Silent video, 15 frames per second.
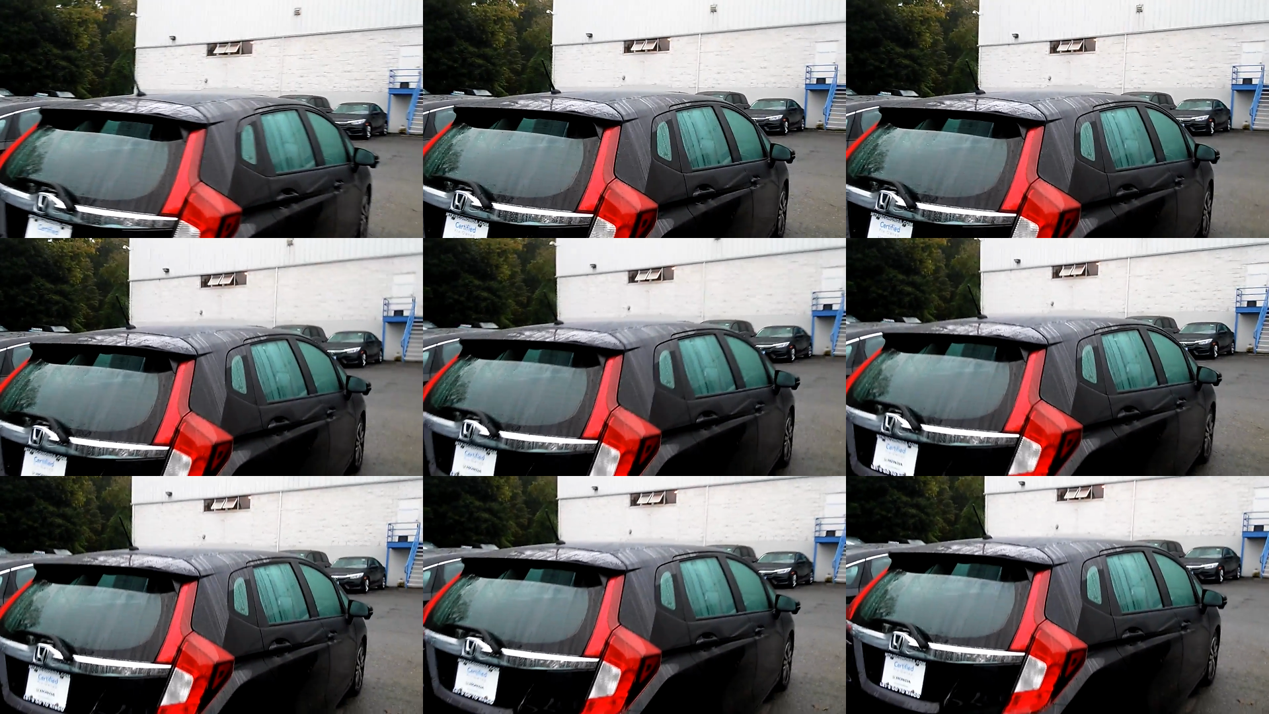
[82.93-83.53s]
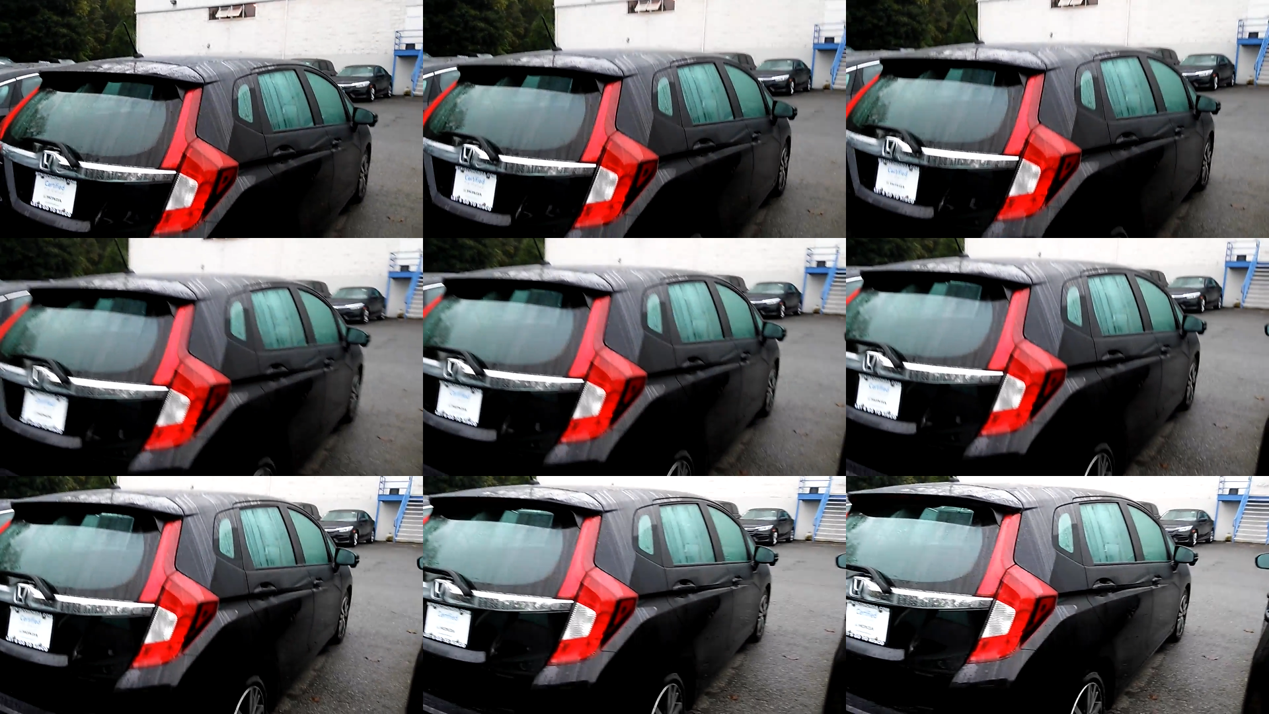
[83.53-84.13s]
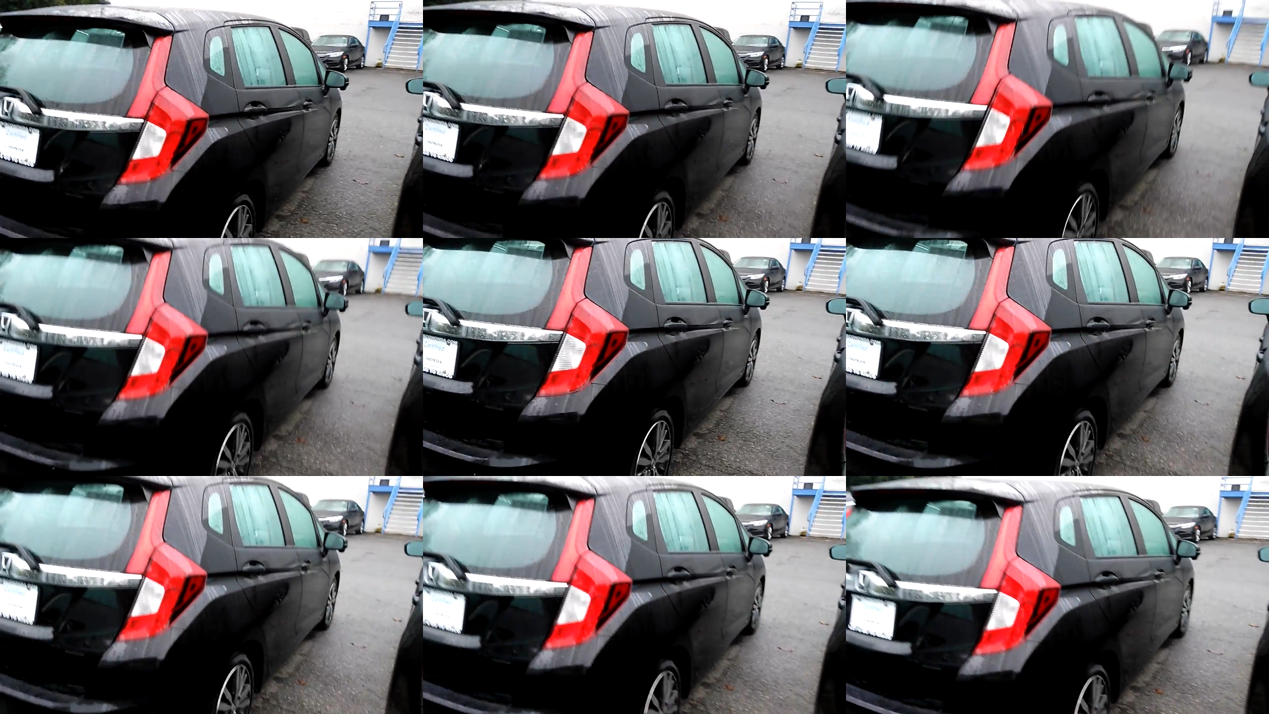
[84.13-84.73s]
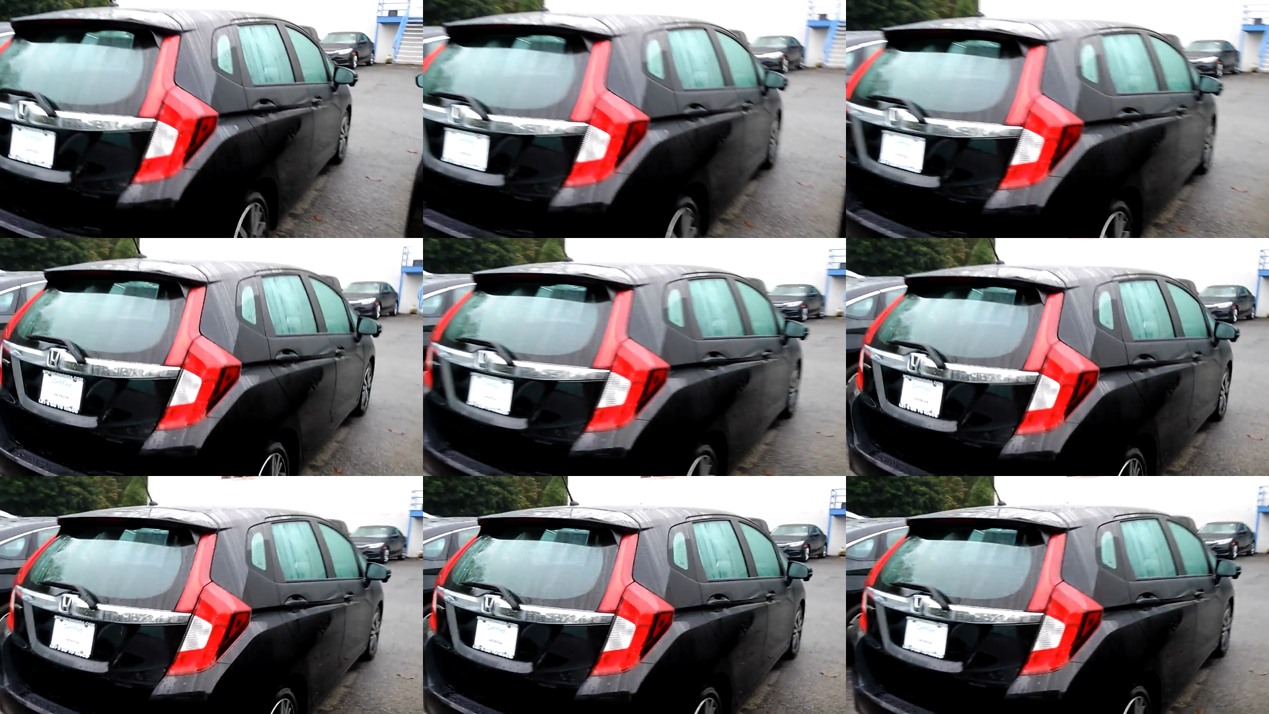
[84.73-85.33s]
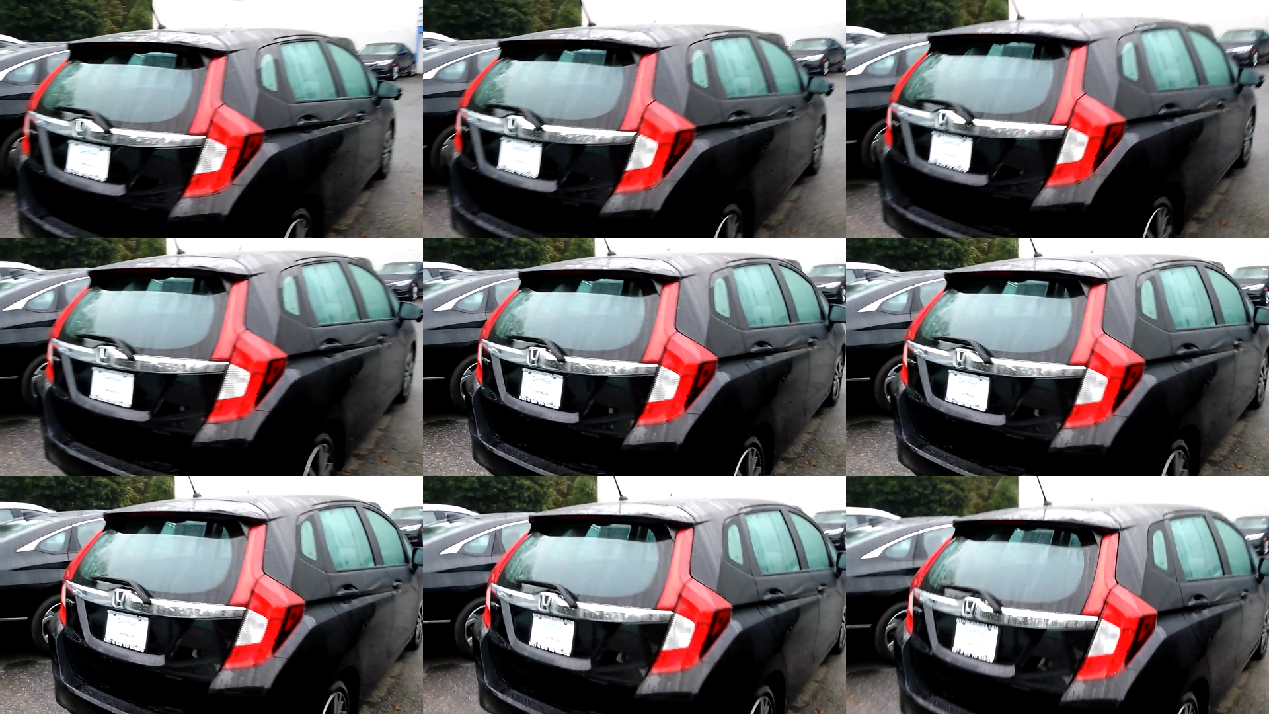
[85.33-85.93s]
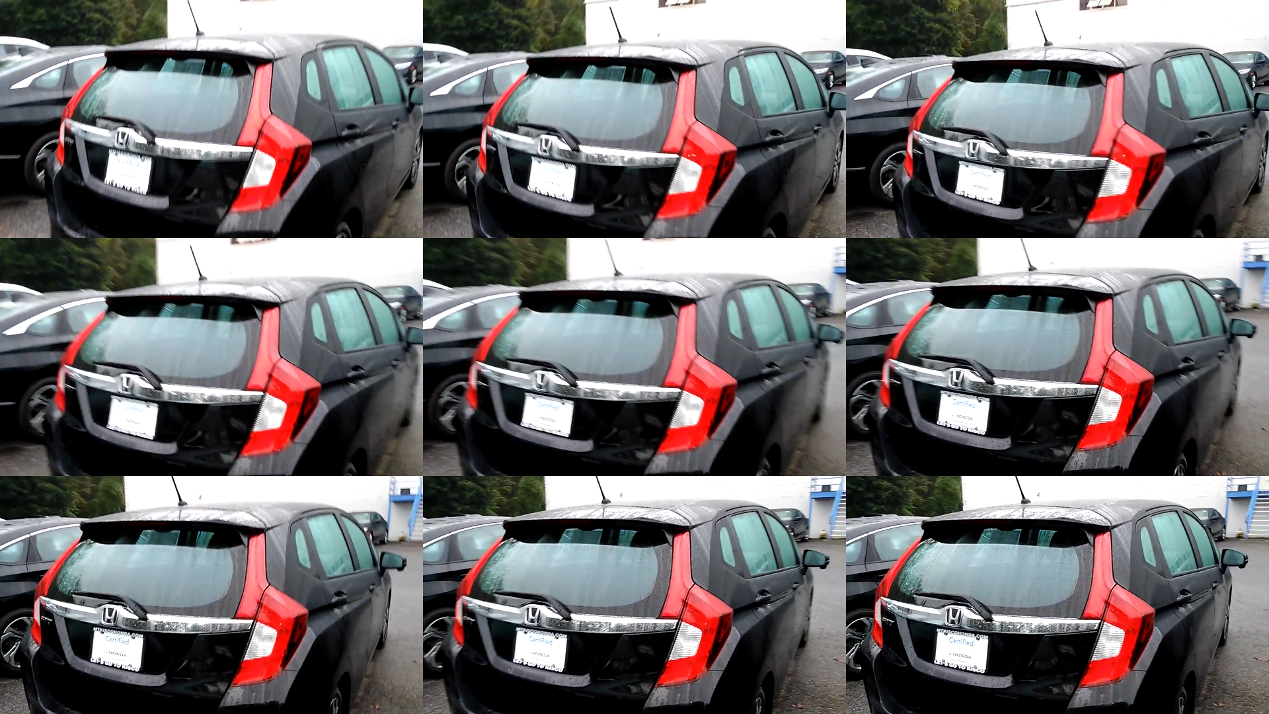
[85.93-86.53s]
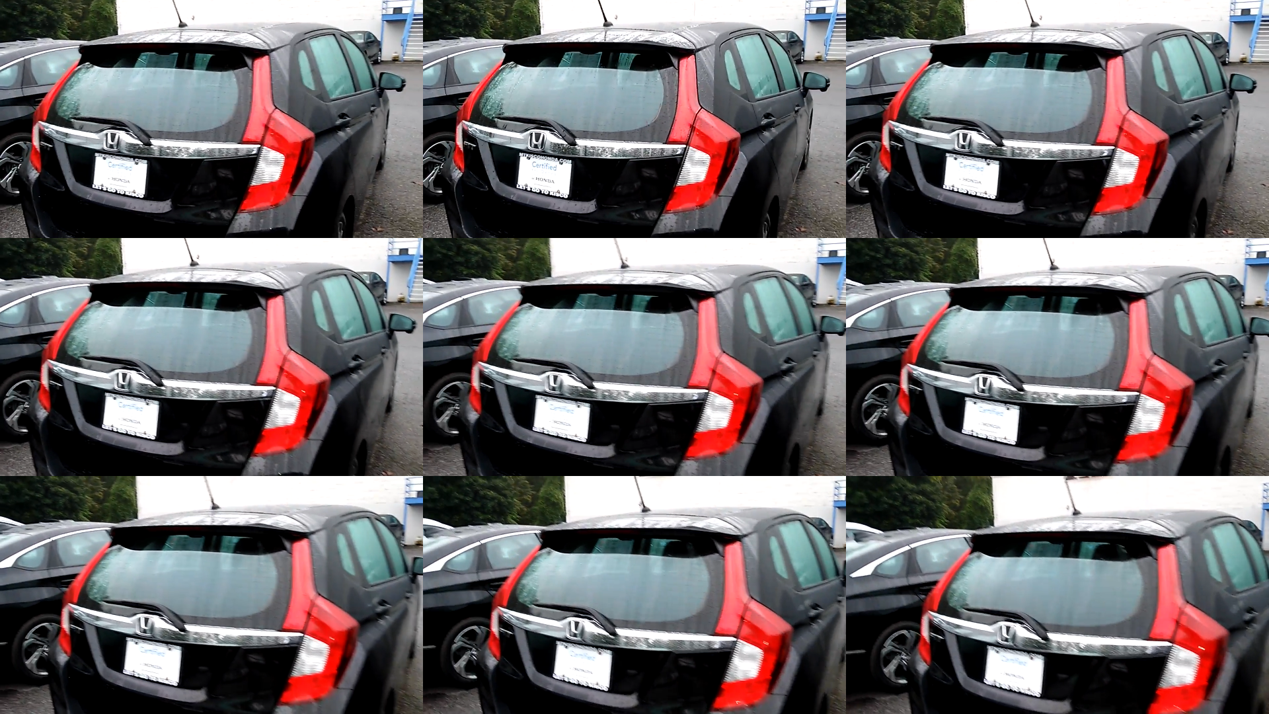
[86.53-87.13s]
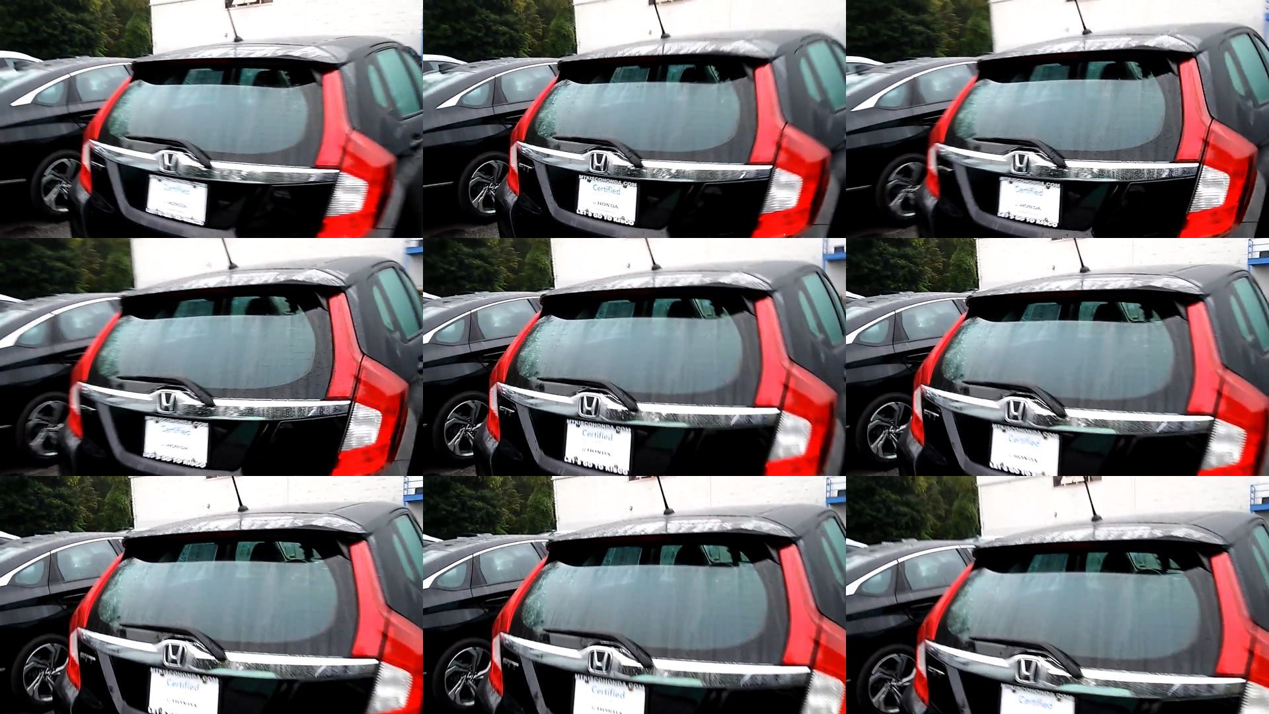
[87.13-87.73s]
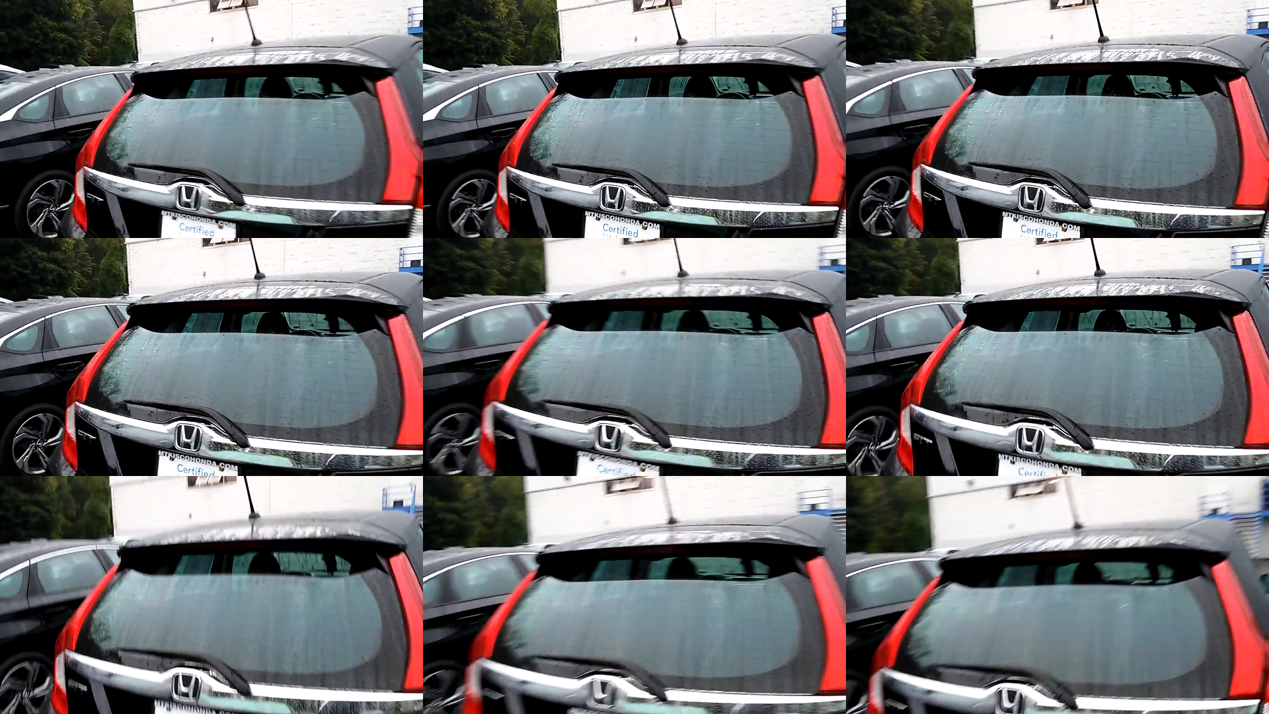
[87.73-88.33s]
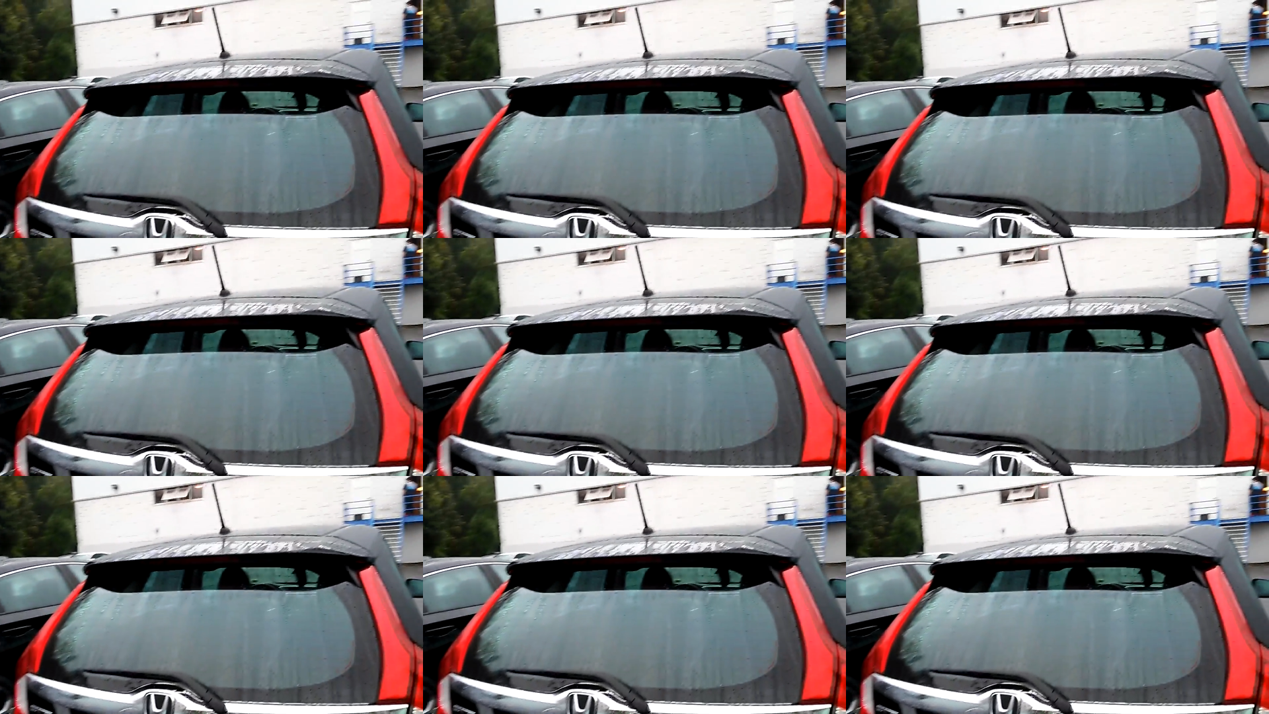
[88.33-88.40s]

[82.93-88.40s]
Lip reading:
(no speaker visible)